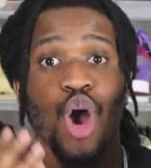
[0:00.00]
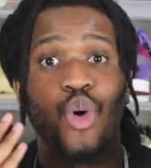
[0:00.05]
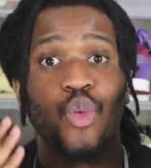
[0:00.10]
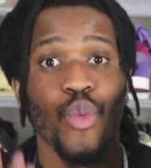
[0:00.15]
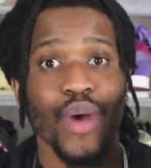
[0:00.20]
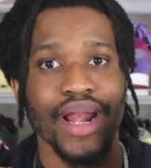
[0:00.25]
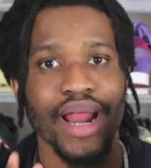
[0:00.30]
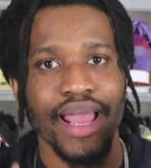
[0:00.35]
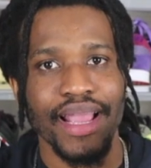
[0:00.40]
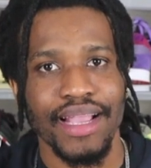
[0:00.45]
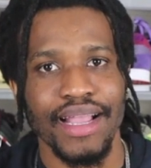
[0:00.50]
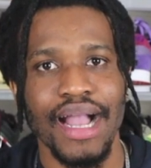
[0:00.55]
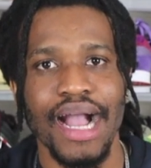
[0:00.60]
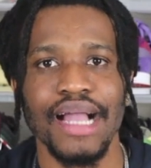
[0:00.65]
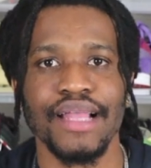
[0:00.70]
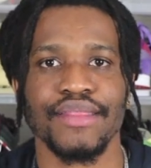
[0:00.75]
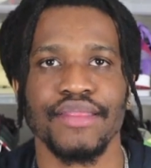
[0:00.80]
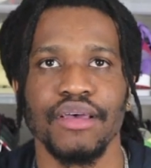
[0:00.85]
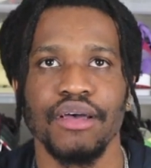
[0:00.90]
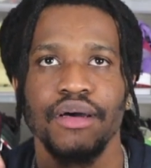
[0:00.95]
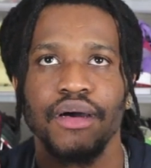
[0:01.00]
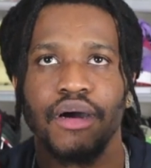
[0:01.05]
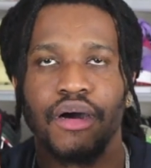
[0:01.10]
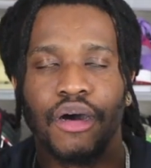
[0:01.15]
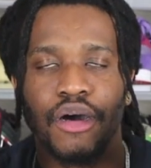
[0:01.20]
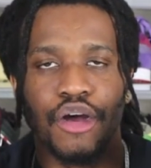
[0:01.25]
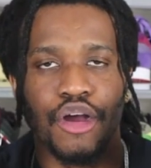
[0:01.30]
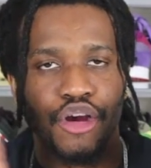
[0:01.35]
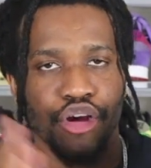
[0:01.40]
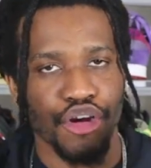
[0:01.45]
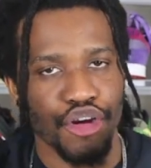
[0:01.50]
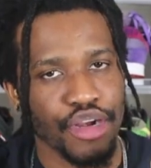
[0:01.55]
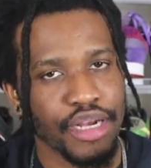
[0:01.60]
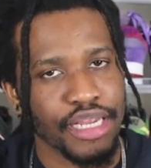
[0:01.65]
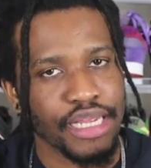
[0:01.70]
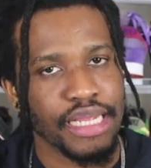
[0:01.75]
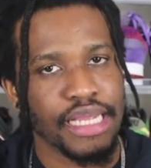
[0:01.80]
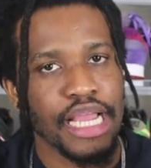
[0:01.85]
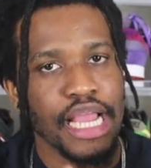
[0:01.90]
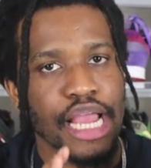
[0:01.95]
When I got the
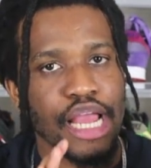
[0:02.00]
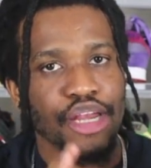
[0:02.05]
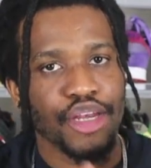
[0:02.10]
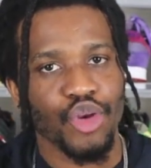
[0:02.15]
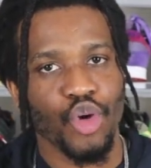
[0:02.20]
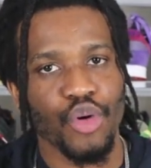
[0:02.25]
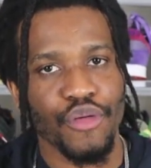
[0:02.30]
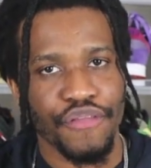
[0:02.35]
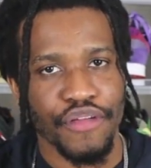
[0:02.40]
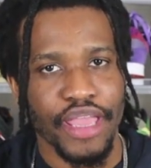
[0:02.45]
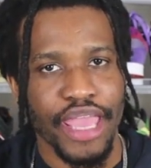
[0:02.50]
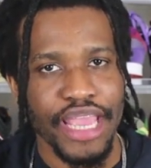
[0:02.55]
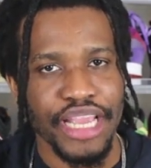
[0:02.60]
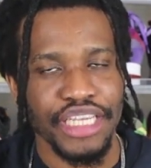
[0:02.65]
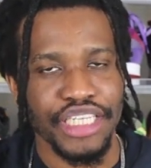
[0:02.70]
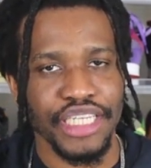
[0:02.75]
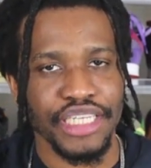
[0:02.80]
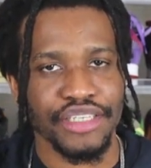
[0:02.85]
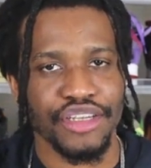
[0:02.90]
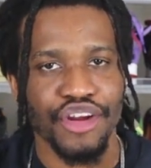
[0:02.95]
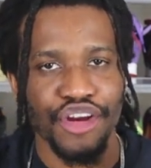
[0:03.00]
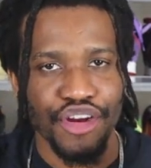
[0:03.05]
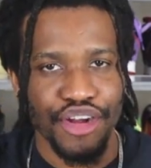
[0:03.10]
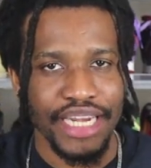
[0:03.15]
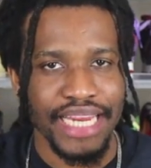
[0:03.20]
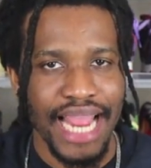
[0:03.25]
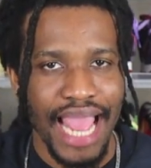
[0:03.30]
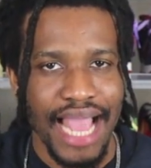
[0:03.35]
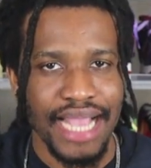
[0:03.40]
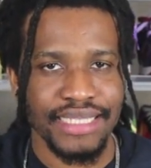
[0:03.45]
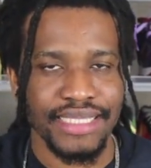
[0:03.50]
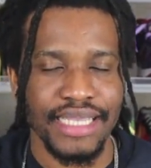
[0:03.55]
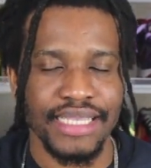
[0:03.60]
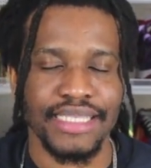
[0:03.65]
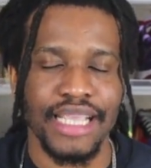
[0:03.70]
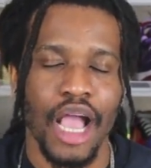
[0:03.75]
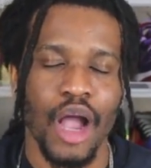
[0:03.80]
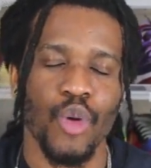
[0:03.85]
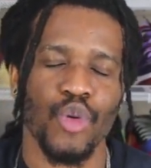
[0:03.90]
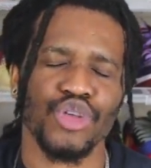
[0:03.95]
early notification, the early
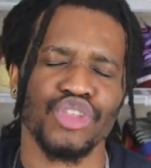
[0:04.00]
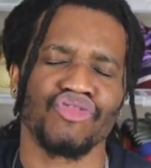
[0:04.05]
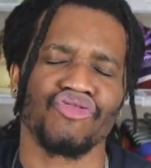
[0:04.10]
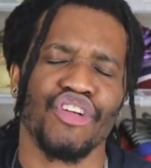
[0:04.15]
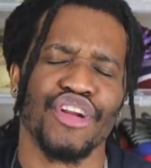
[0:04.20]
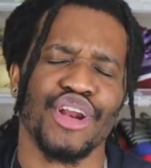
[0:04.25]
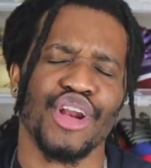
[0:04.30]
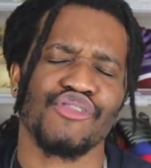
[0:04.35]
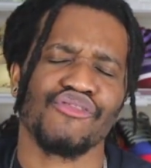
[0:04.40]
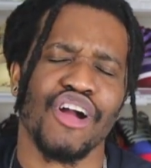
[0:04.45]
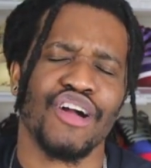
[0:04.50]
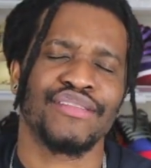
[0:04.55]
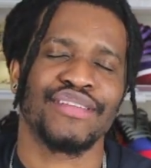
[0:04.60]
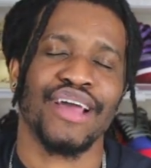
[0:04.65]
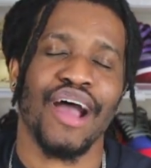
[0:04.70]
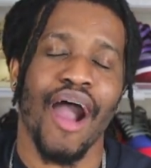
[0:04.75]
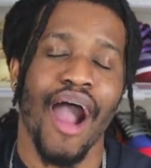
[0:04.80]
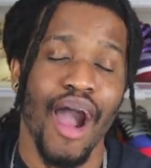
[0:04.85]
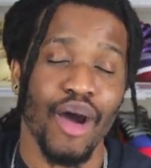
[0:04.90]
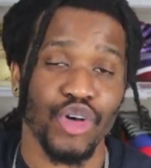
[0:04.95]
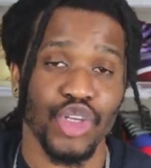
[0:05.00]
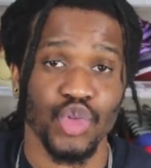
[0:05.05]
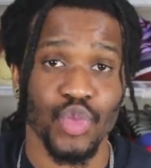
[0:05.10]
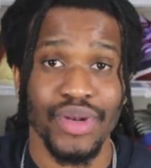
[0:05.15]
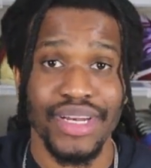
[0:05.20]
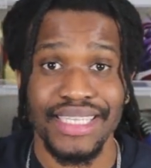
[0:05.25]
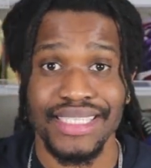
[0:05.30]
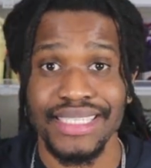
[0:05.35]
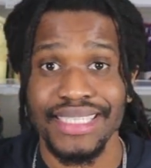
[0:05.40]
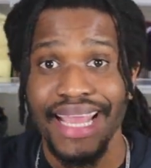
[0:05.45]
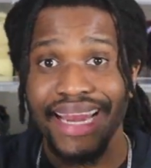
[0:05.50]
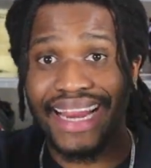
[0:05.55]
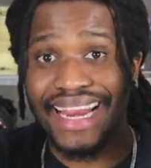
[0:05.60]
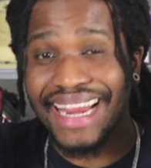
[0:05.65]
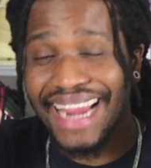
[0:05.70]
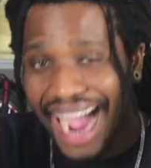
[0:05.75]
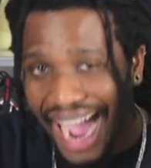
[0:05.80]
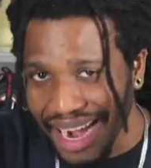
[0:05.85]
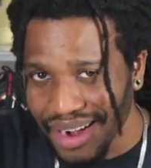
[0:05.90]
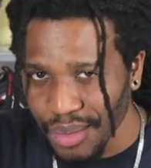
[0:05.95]
access, I was running around the house. When it
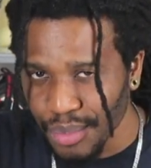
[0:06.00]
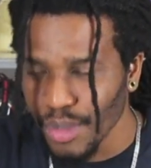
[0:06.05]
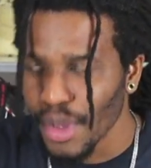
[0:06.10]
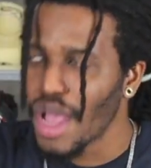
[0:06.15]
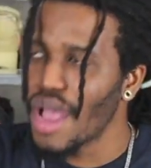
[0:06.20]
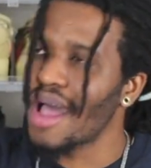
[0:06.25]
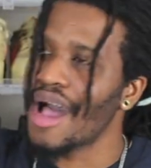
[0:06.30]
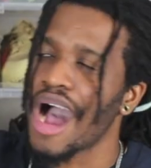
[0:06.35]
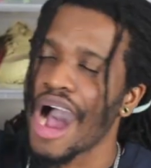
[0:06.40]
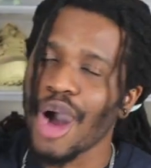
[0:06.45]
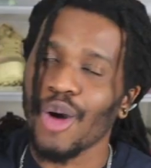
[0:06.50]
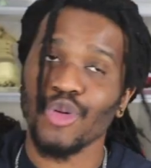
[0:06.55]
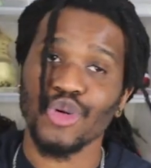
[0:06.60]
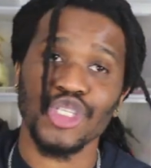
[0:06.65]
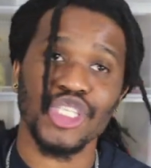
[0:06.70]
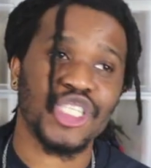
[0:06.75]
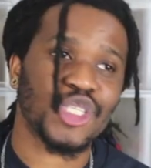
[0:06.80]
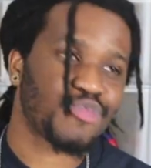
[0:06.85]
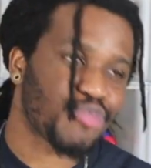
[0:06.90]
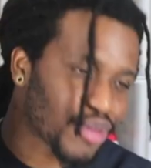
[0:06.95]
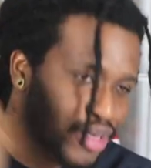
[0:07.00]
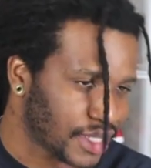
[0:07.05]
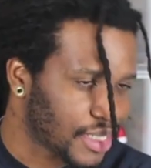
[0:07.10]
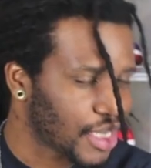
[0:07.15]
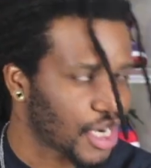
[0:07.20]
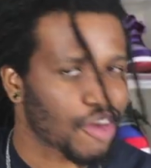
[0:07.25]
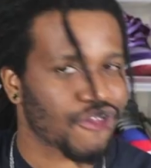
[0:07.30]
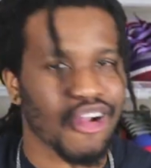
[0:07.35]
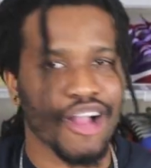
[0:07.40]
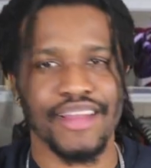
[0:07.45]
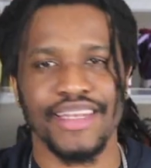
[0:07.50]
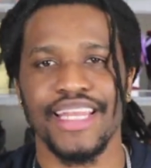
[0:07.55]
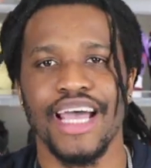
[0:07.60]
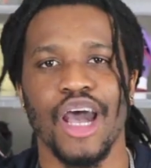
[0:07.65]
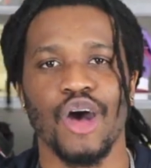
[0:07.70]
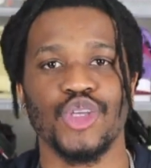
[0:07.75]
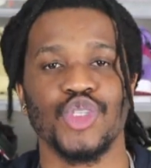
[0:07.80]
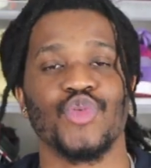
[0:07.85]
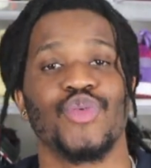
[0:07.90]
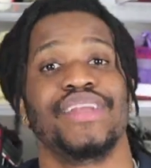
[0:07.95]
said, got them, I was sprinting around the
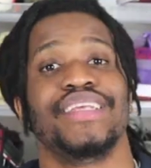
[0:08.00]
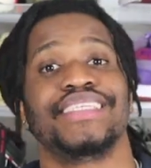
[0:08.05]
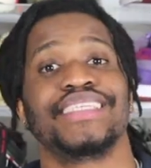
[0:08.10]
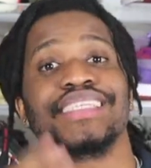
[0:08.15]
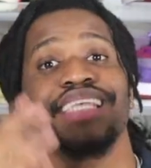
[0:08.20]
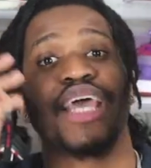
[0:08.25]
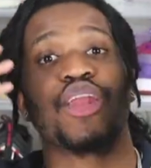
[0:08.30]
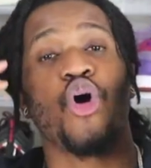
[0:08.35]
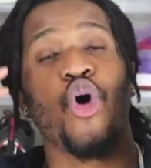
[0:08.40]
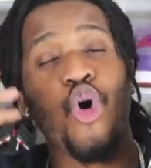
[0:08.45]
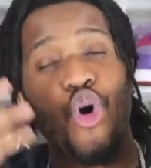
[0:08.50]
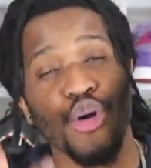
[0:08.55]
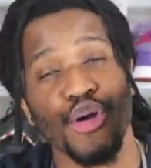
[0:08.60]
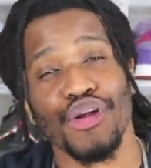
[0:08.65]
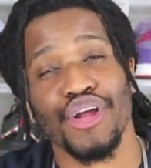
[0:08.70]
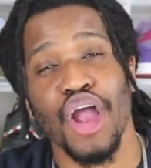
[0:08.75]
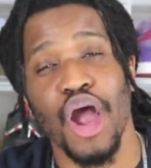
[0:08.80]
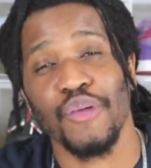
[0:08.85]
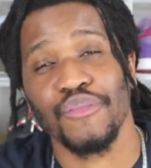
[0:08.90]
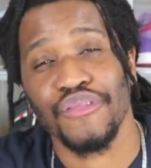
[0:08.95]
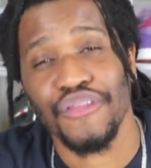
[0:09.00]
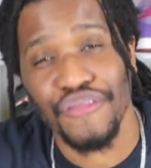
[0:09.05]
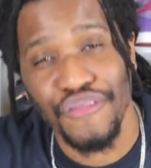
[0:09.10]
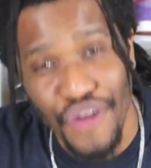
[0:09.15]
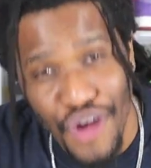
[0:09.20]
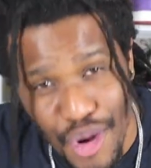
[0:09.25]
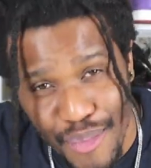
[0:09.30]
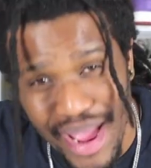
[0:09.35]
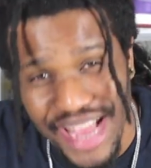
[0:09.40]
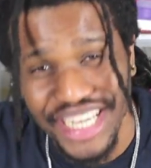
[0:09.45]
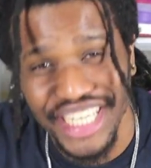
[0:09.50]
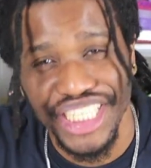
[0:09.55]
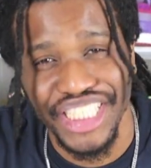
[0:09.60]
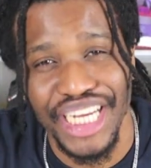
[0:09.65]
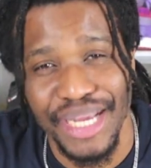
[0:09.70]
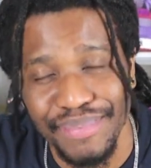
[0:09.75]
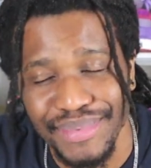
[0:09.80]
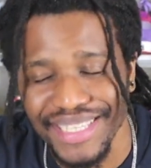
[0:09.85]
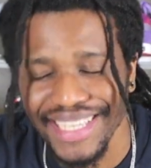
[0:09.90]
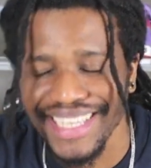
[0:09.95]
house. When it said, order confirmed and
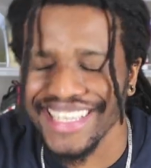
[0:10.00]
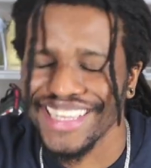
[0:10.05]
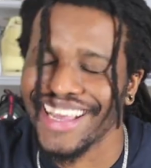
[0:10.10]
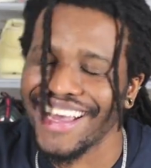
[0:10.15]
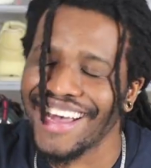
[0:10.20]
shipped,